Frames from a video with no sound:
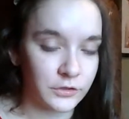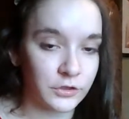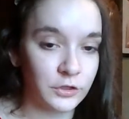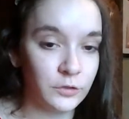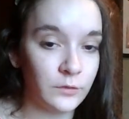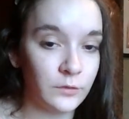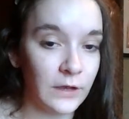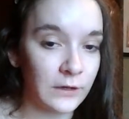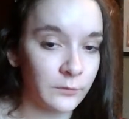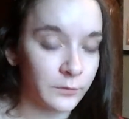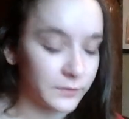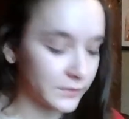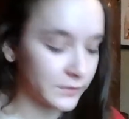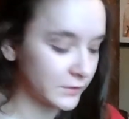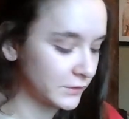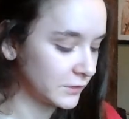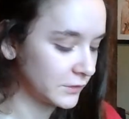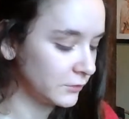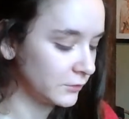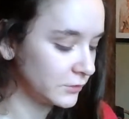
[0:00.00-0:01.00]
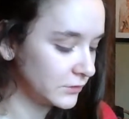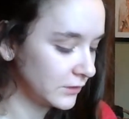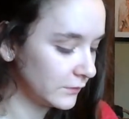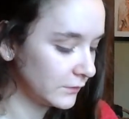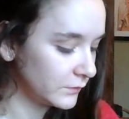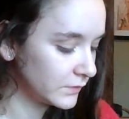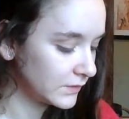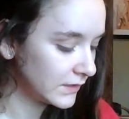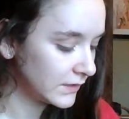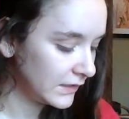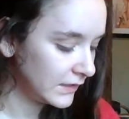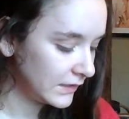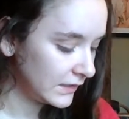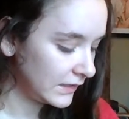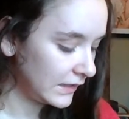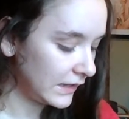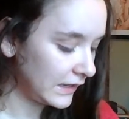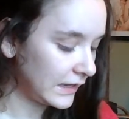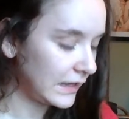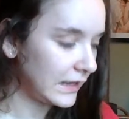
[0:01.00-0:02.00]
There's 2 Edwards exclusives,
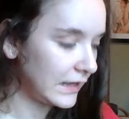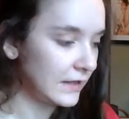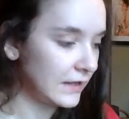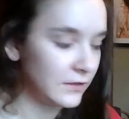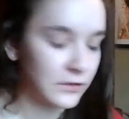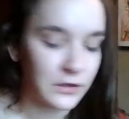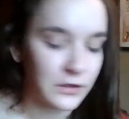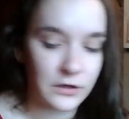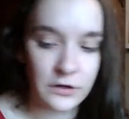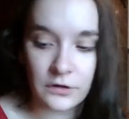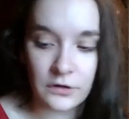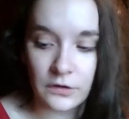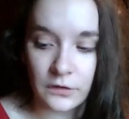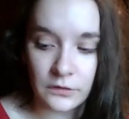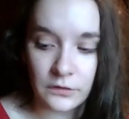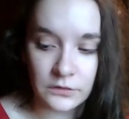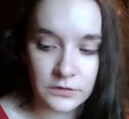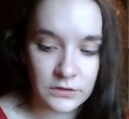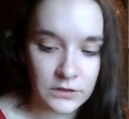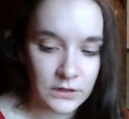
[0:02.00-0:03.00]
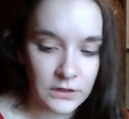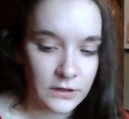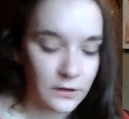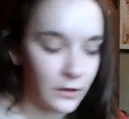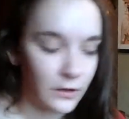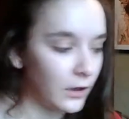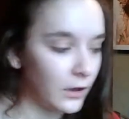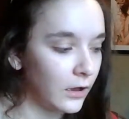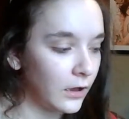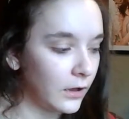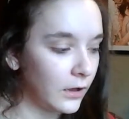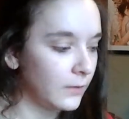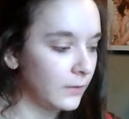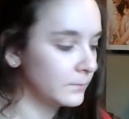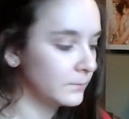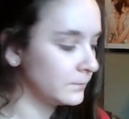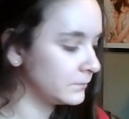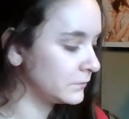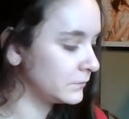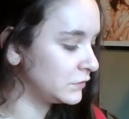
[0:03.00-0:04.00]
and there's
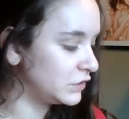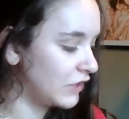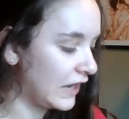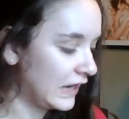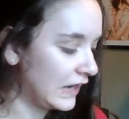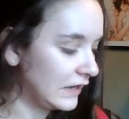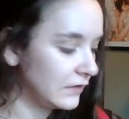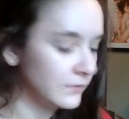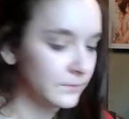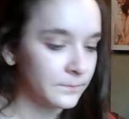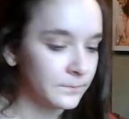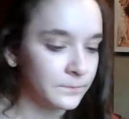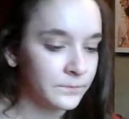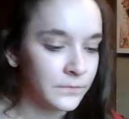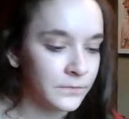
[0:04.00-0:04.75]
Jane.